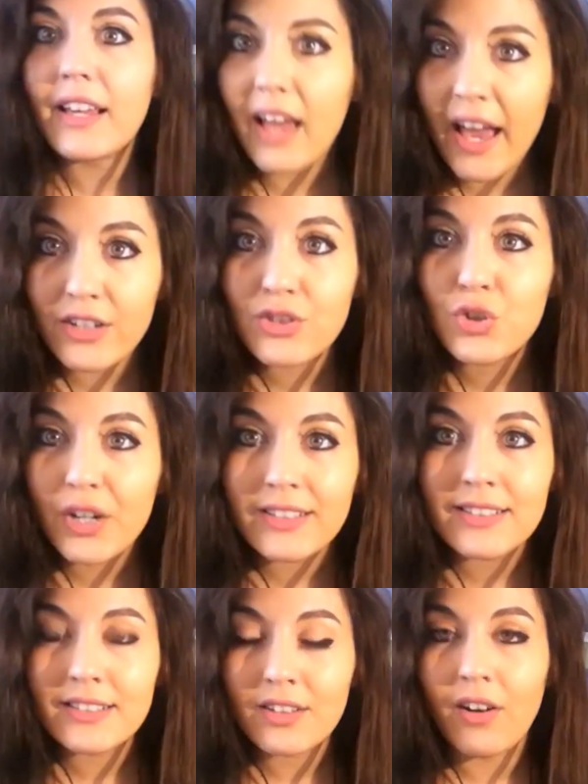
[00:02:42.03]
extra
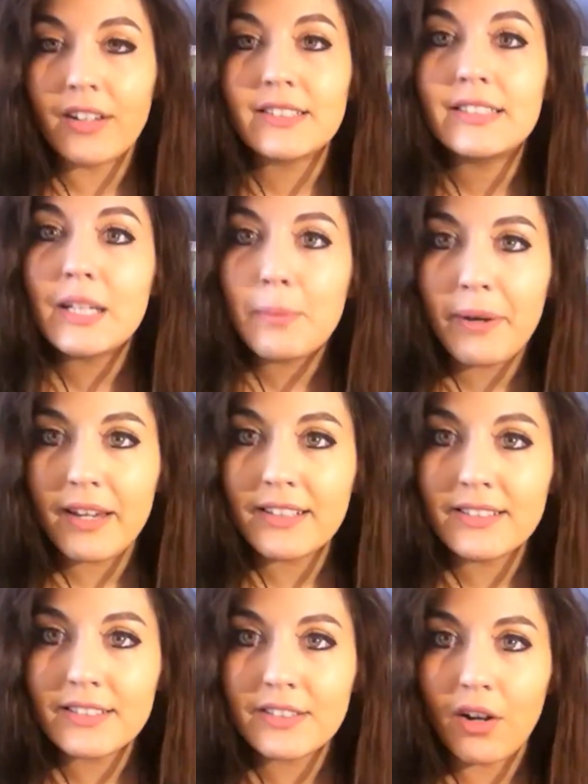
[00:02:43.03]
insights, deeper
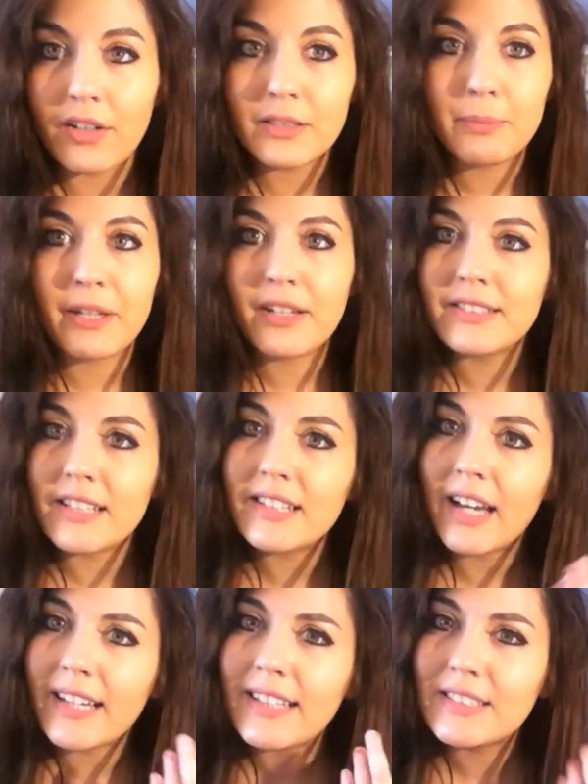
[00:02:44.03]
insights, because they're
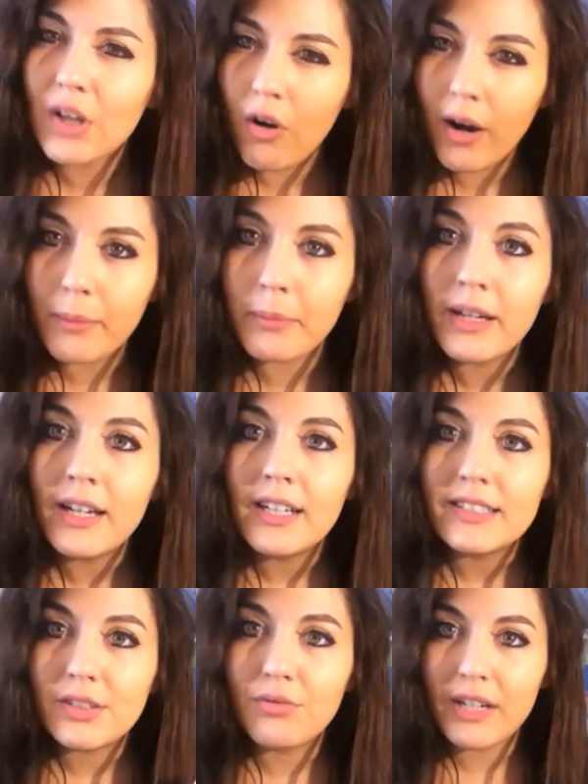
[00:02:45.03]
taking time
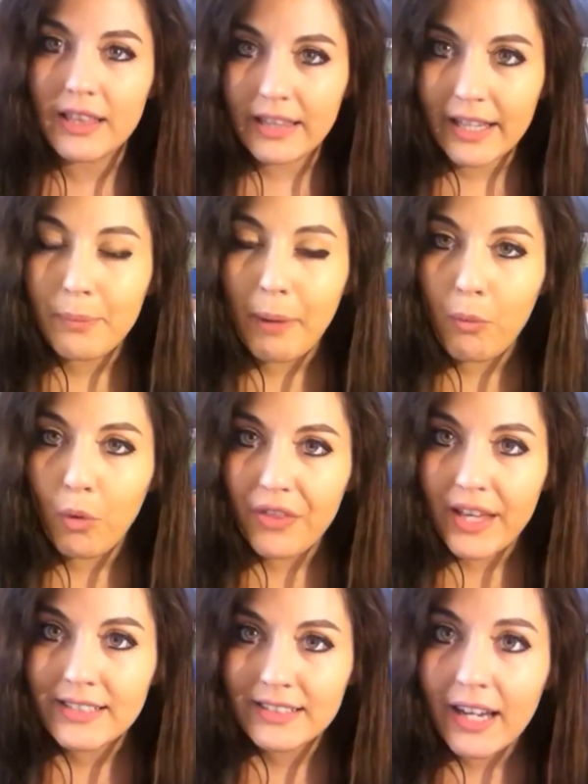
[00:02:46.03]
to really think about what
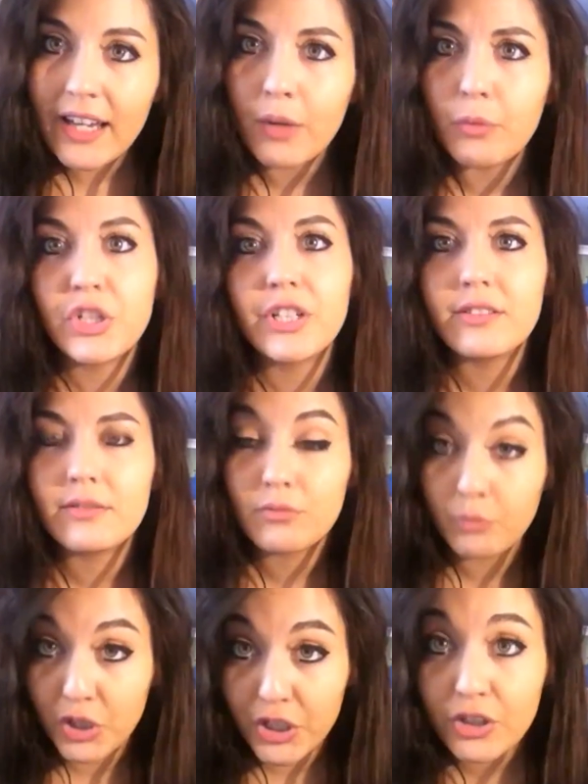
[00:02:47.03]
they're saying, which
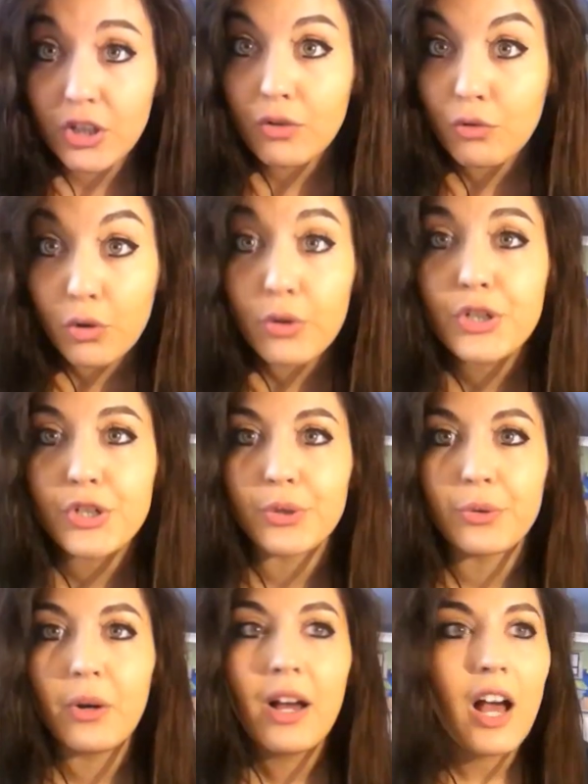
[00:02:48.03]
is
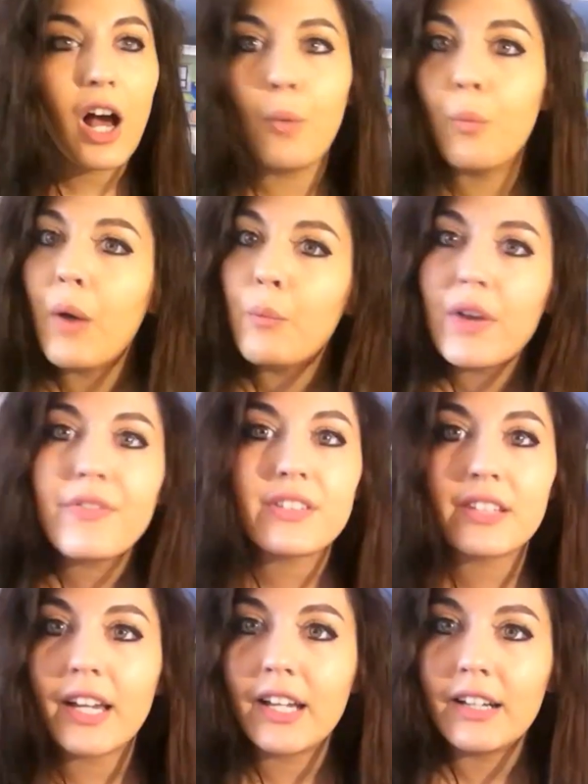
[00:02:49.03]
crucial. And we've
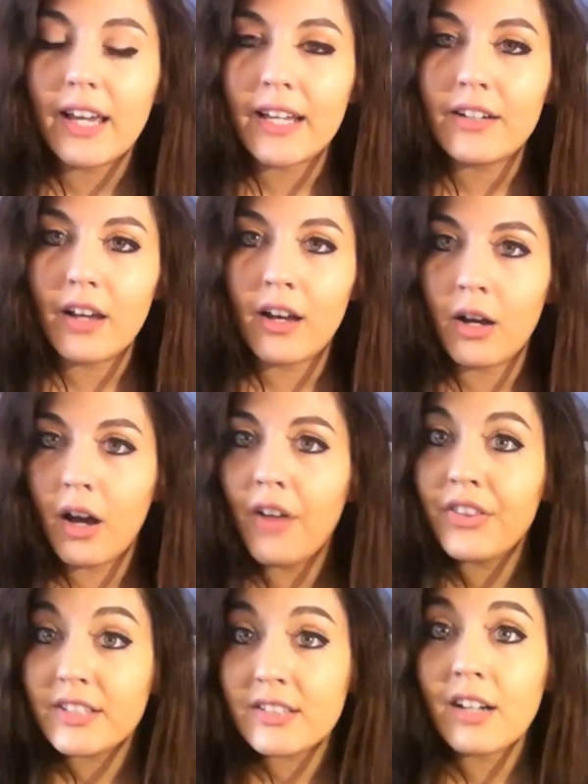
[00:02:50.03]
seen in
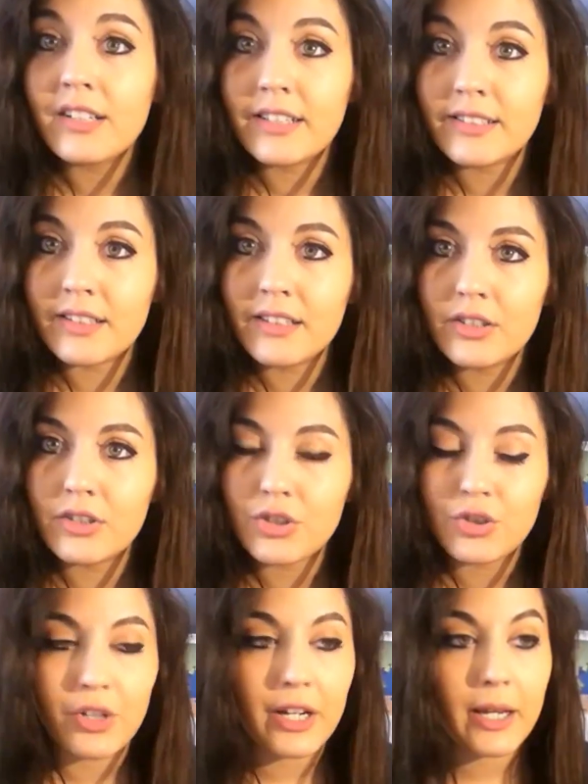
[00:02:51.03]
other studies in the
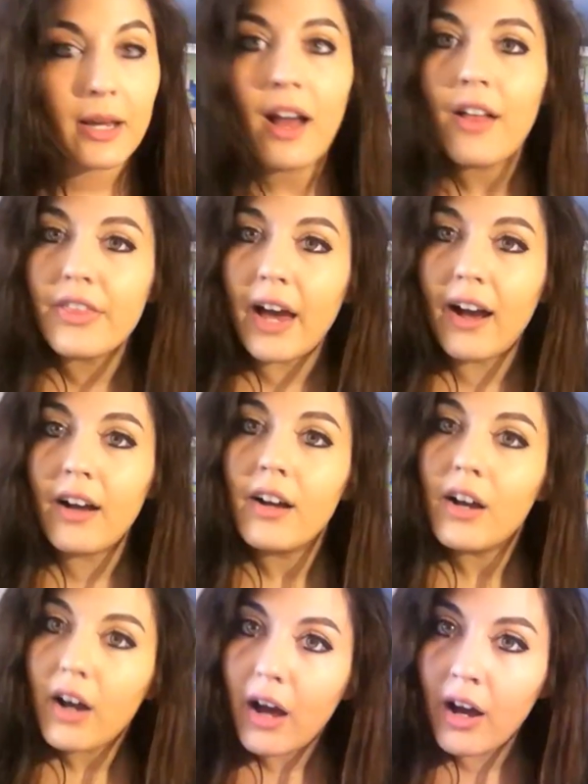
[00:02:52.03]
industry that
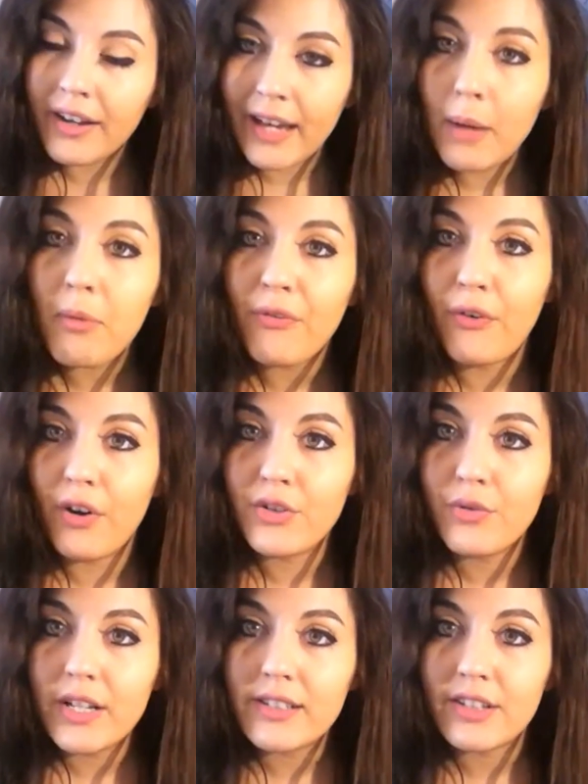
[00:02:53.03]
gamified
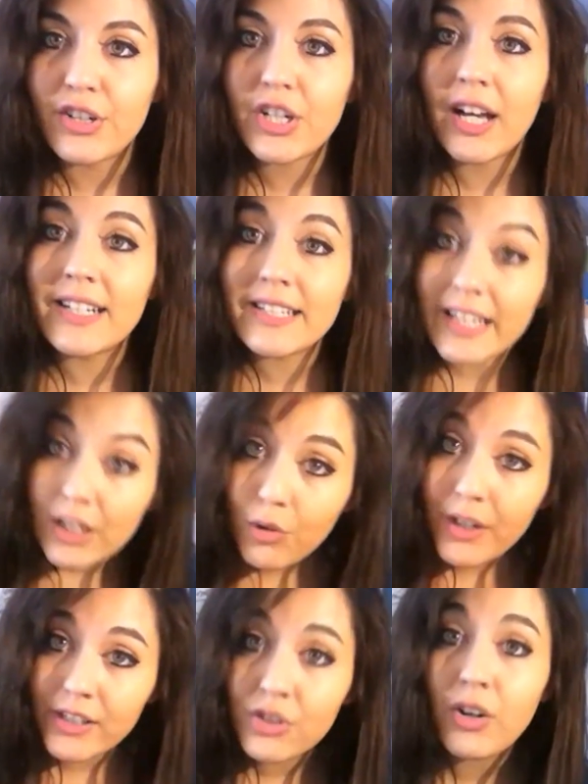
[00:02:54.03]
research can
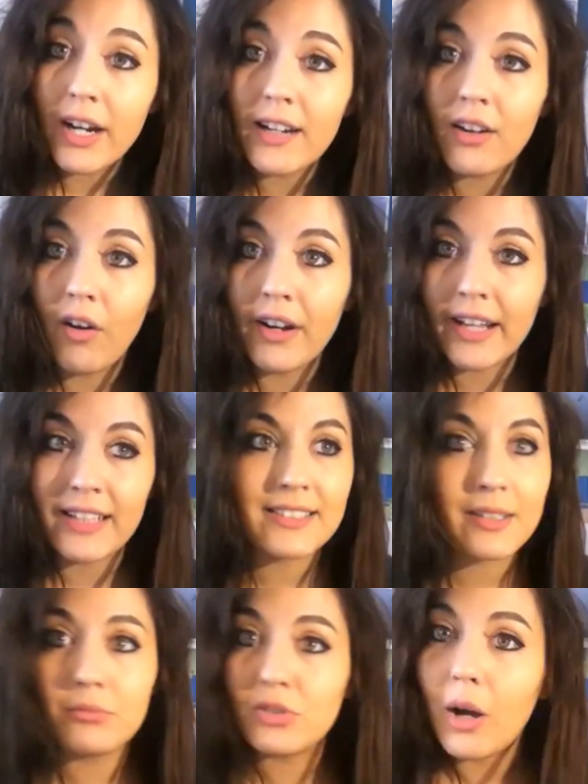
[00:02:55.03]
decrease straight lining and
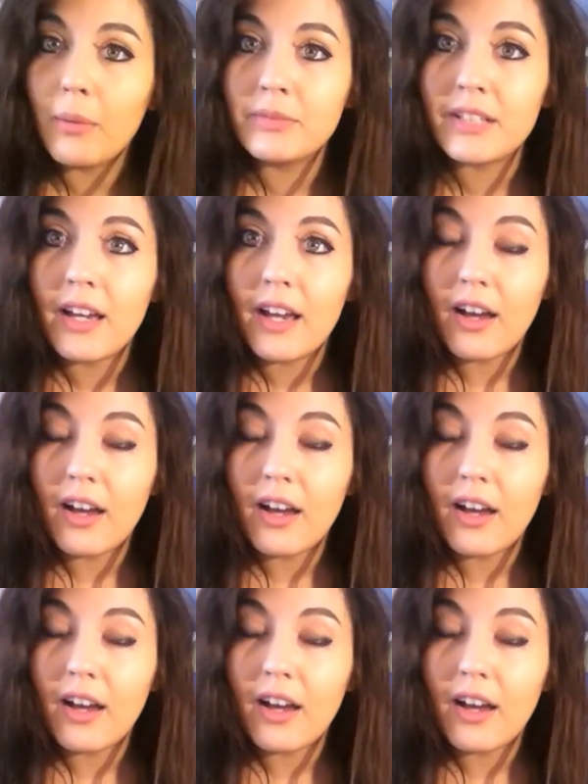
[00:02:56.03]
sometimes